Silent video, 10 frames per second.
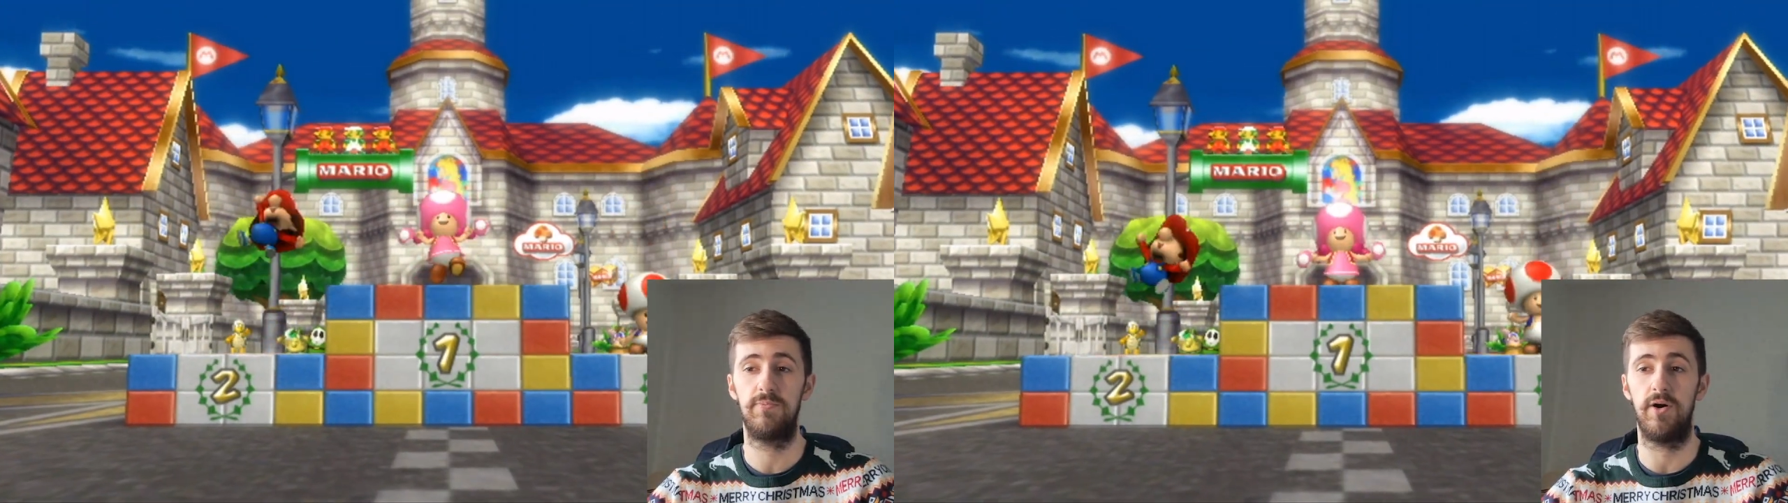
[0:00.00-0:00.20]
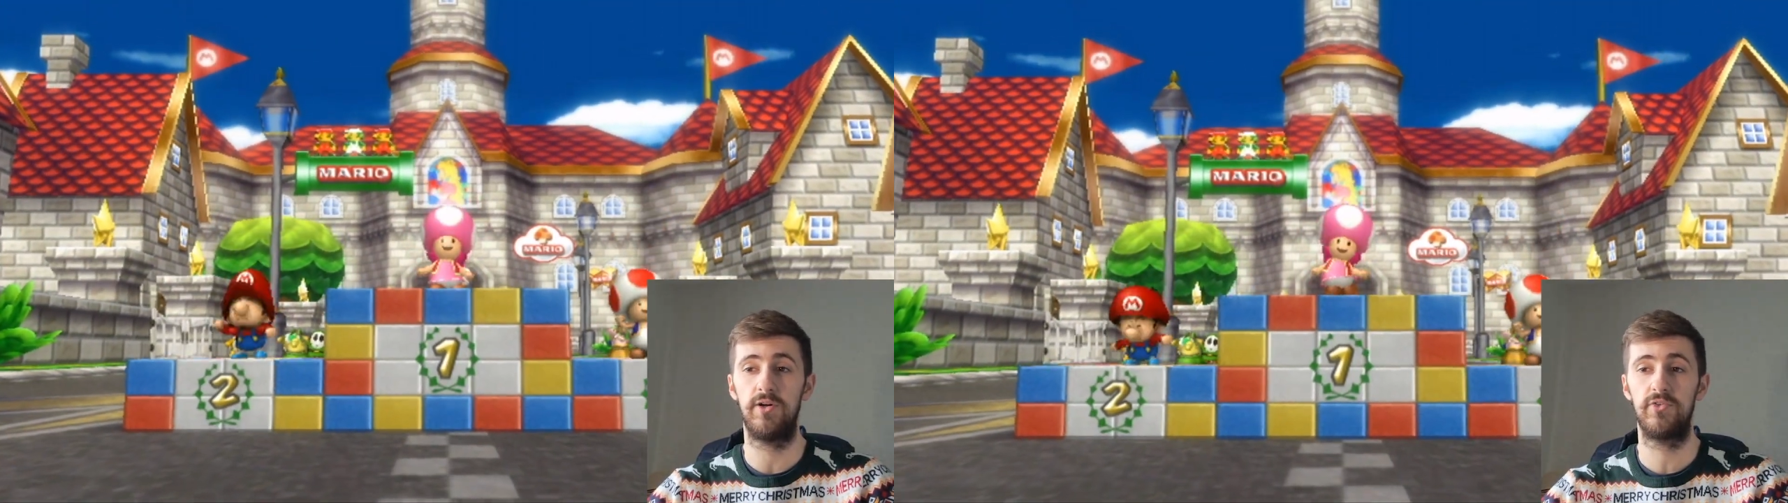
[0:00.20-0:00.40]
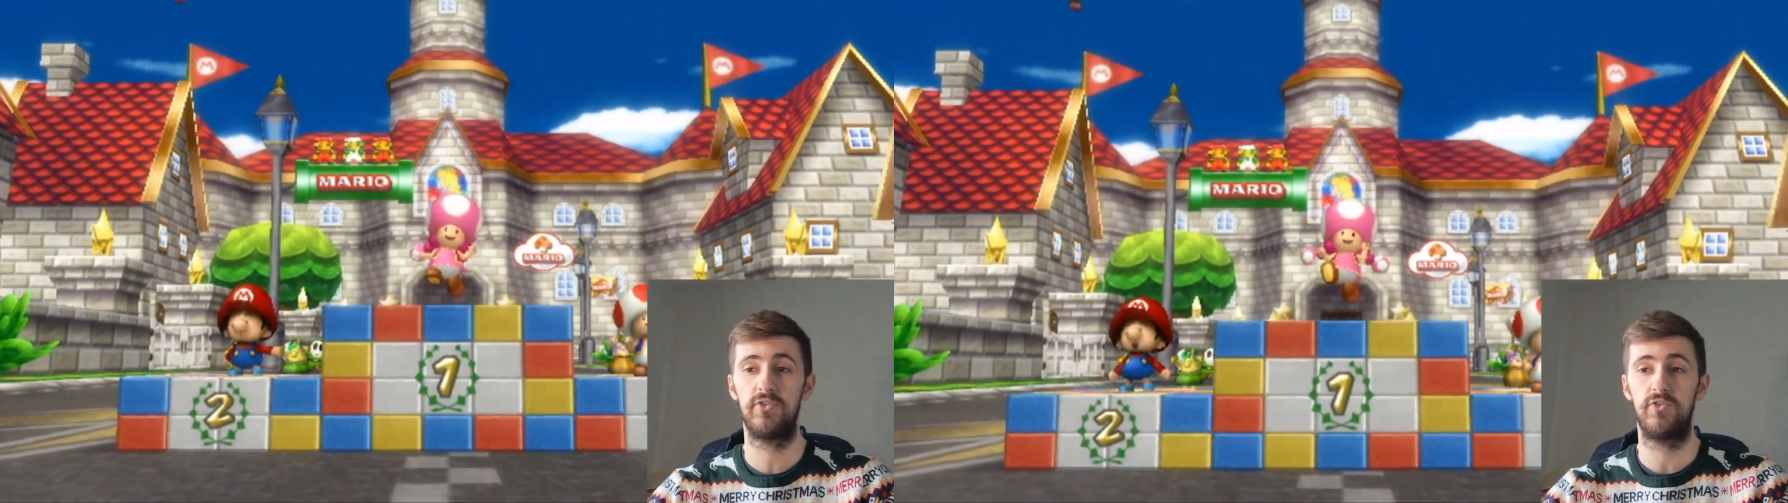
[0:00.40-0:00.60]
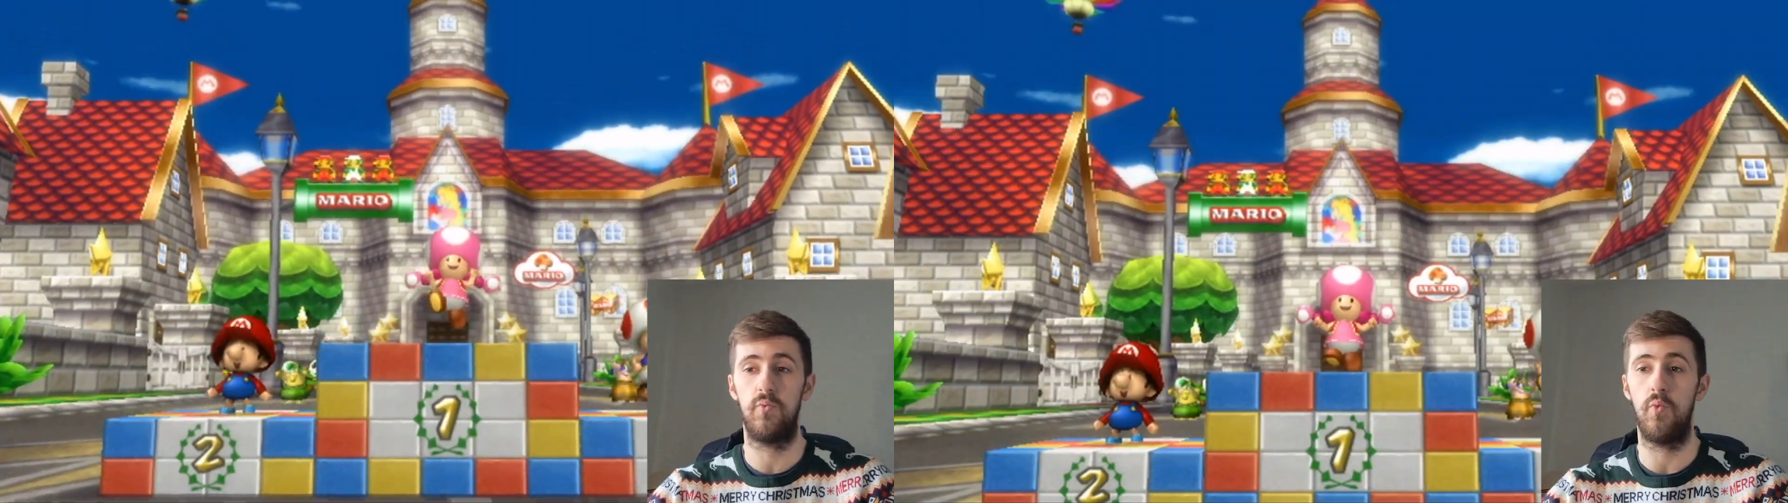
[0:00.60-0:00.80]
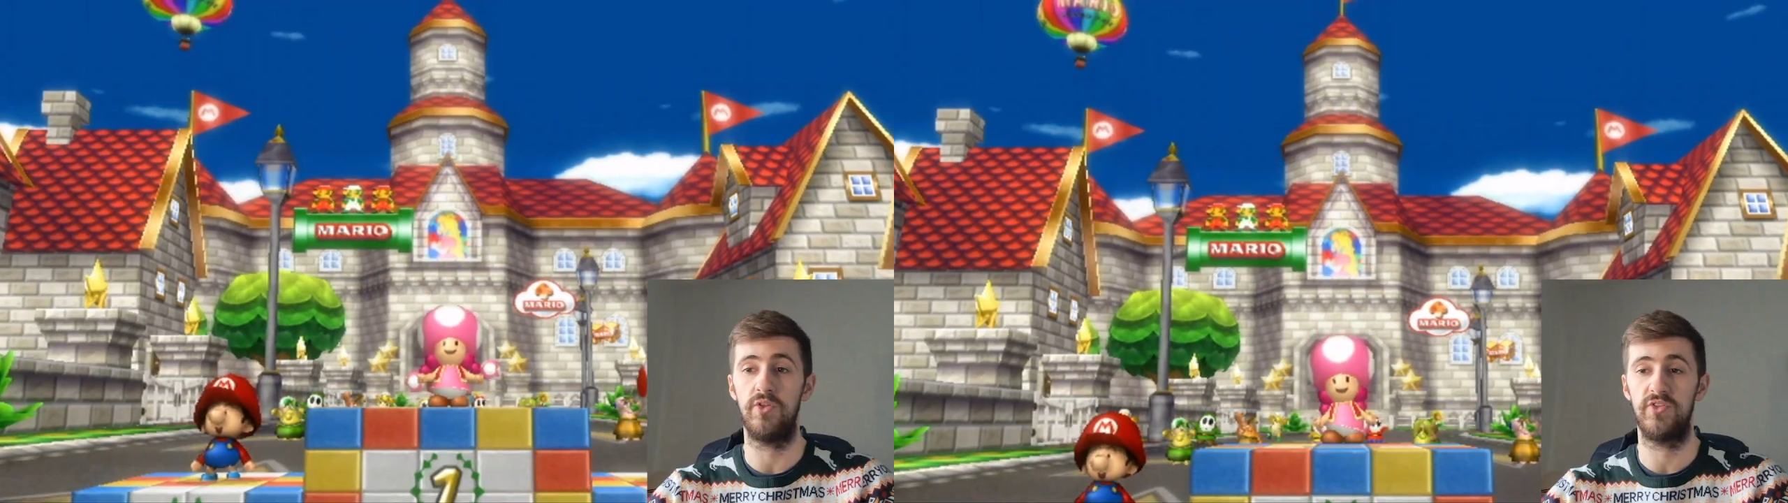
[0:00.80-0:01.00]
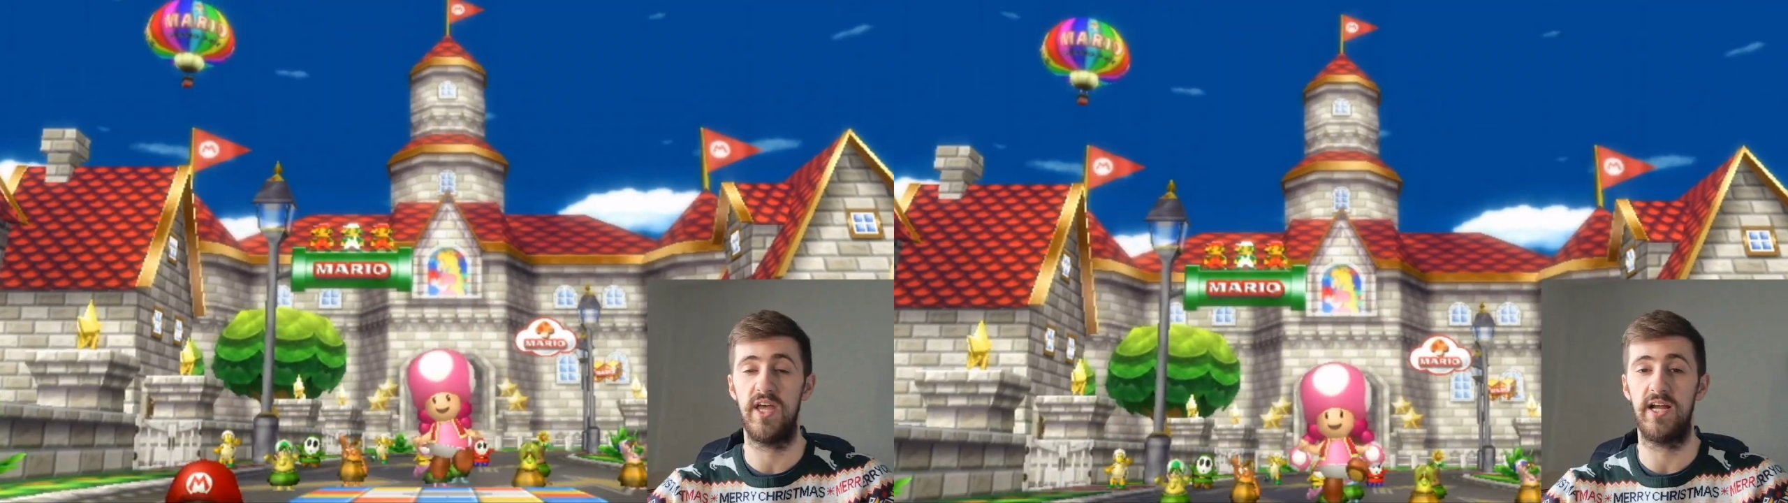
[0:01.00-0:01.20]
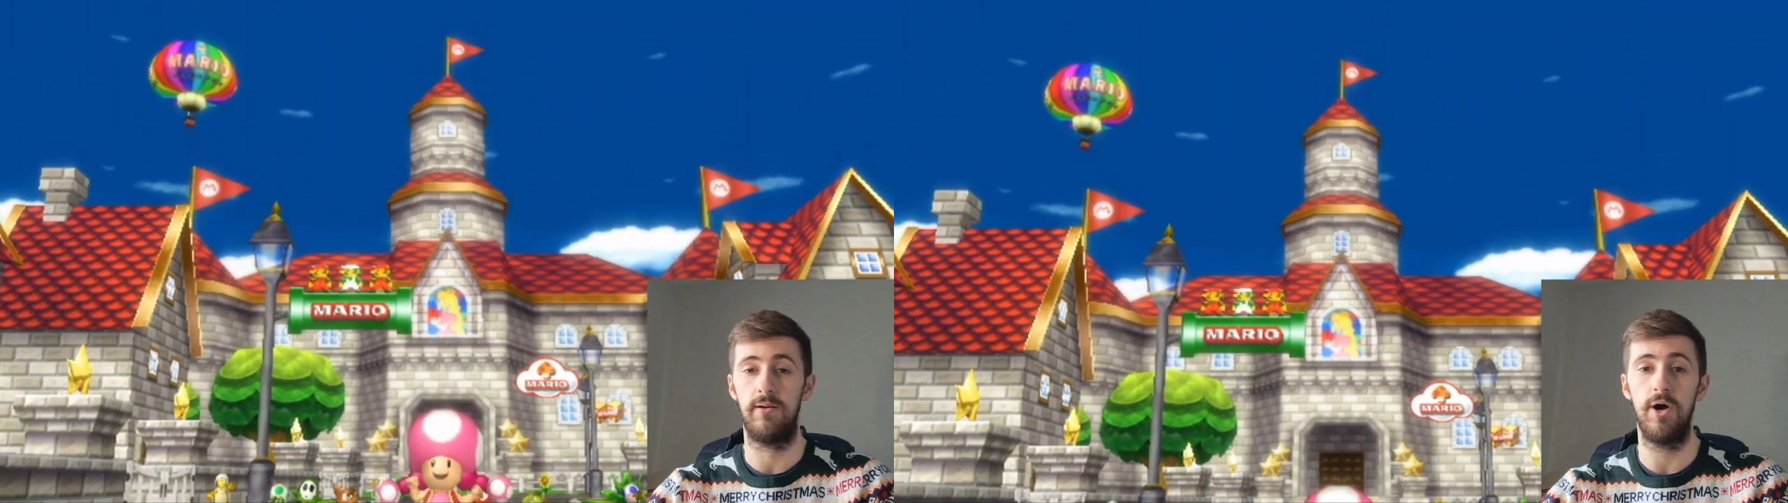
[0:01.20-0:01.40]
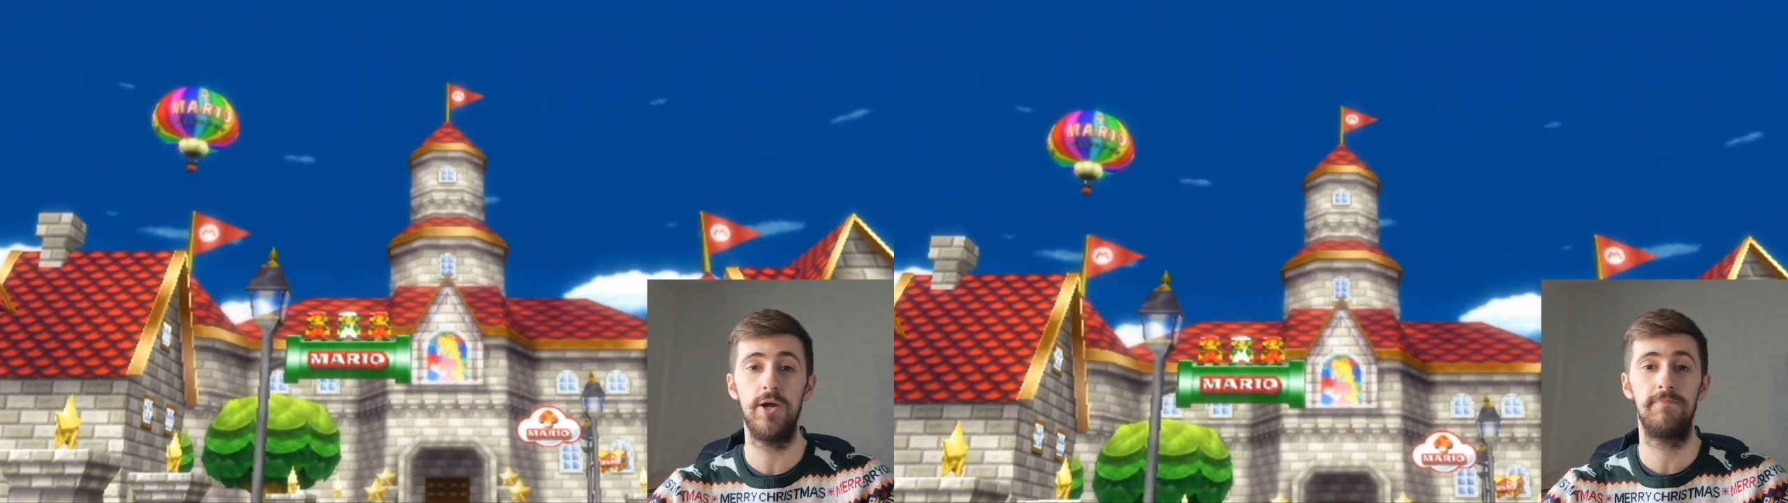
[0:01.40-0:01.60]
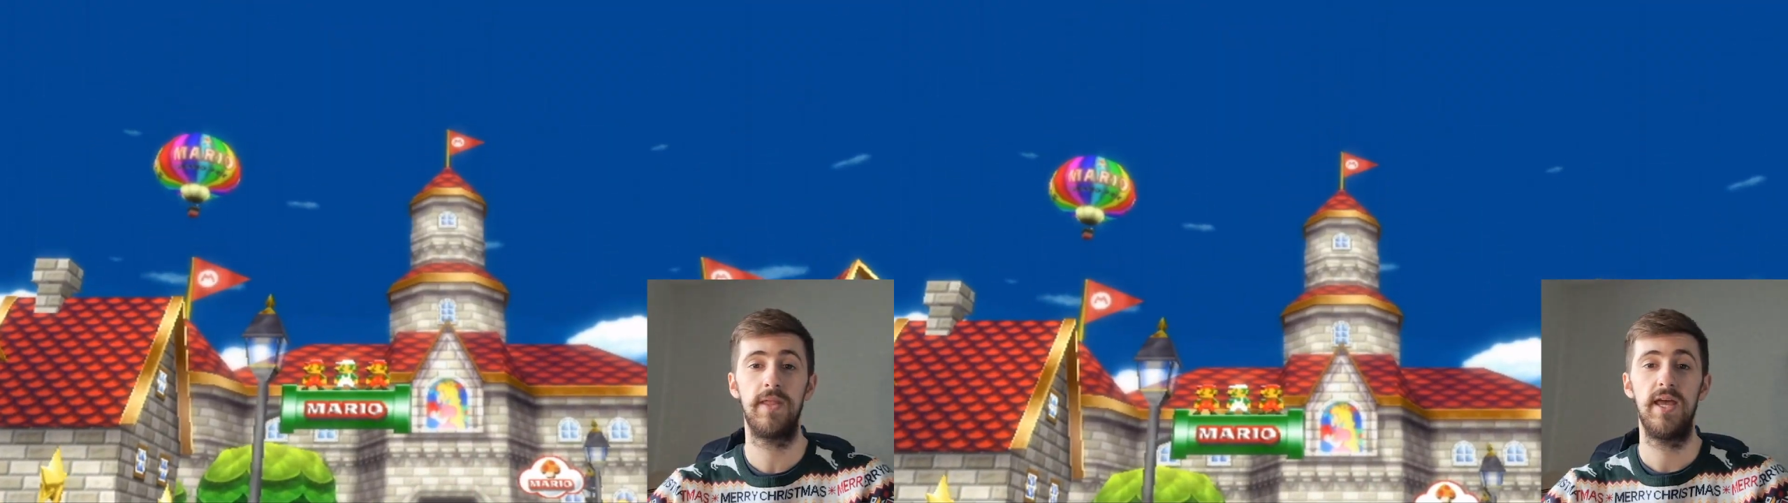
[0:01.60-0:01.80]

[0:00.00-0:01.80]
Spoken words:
parts once they come out.